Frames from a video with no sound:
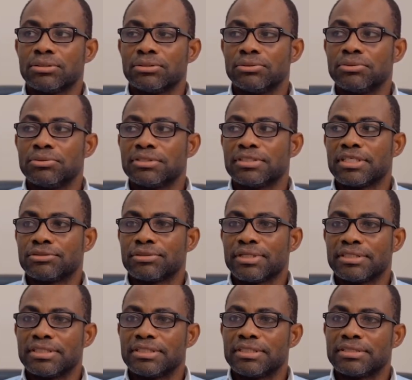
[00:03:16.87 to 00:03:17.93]
using the
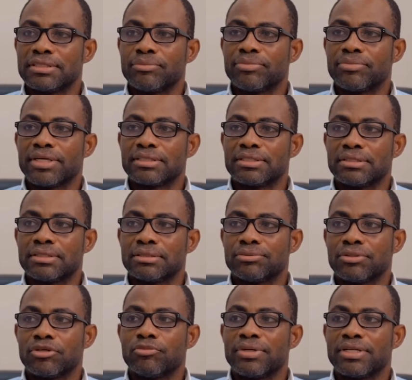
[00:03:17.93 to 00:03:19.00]
strategies and practices
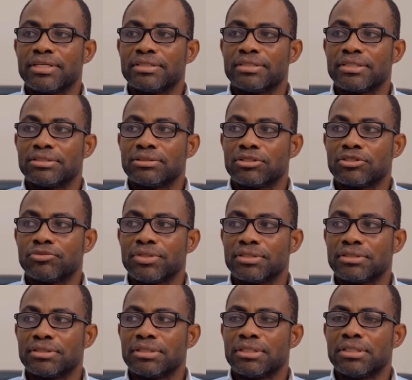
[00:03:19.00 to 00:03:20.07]
recommended in this document,
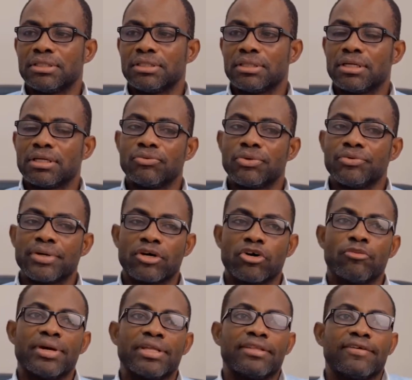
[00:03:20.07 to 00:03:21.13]
we
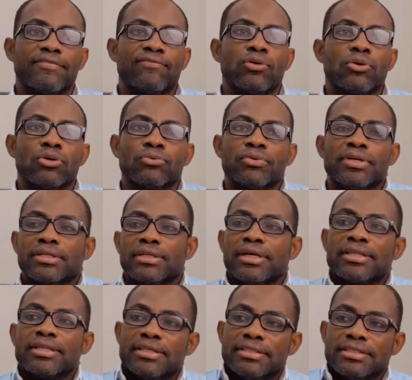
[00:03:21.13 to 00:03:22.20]
recommend the following,
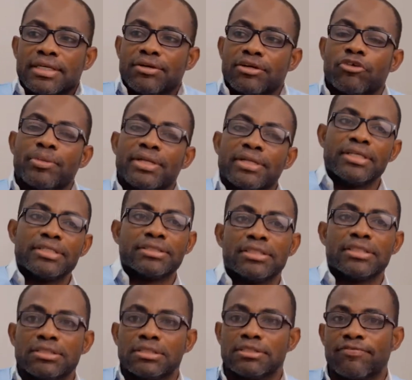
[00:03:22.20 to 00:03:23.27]
and these are
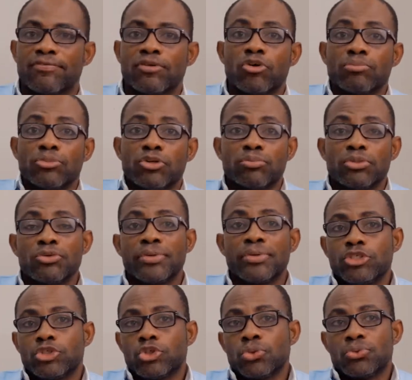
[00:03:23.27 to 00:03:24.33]
recommendations from
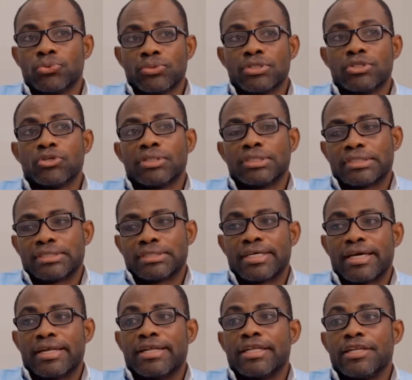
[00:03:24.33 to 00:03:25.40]
WHO, not
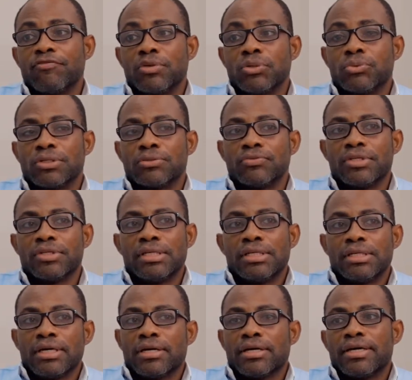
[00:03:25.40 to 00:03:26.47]
an individual,
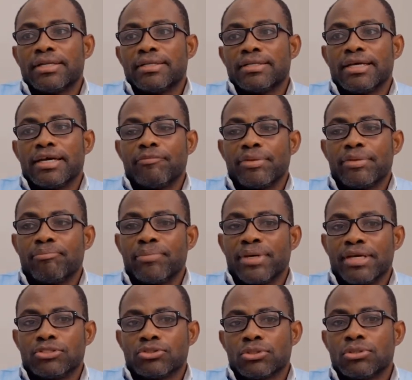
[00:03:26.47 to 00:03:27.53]
and they have been
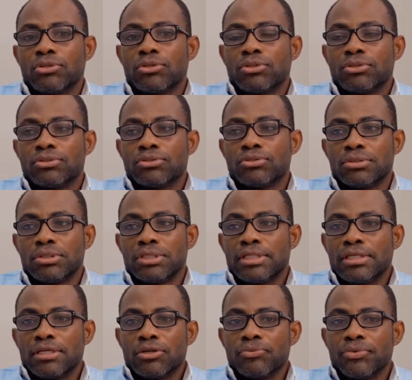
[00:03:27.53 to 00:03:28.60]
based on
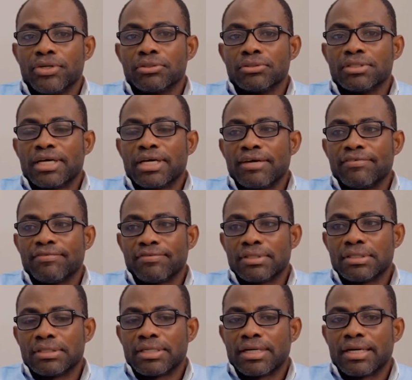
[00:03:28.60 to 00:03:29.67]
real
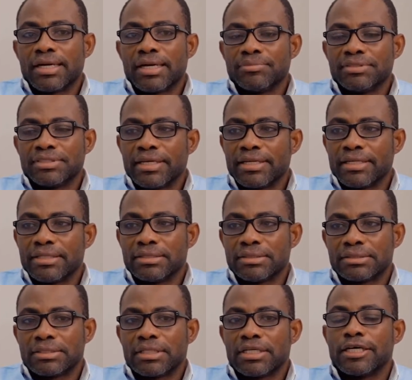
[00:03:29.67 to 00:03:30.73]
lifetime
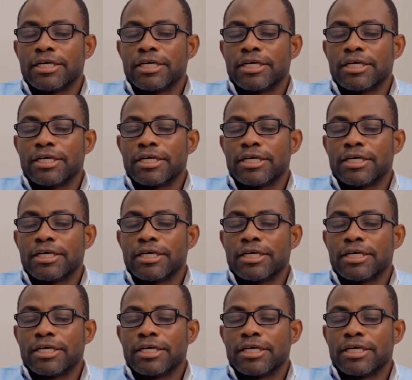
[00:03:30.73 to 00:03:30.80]
studies,